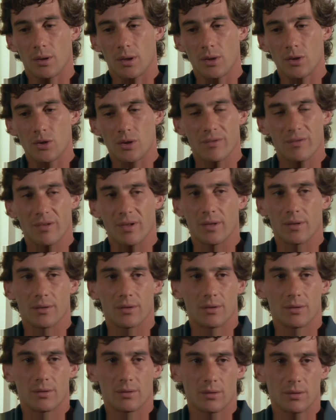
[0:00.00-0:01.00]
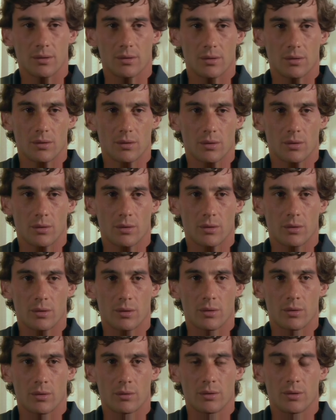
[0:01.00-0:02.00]
each event,
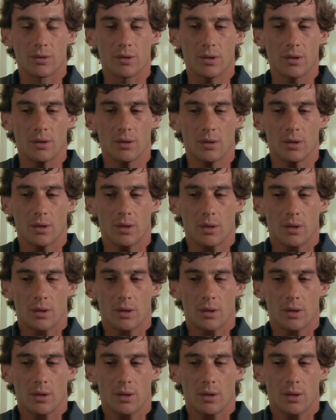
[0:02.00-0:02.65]
on the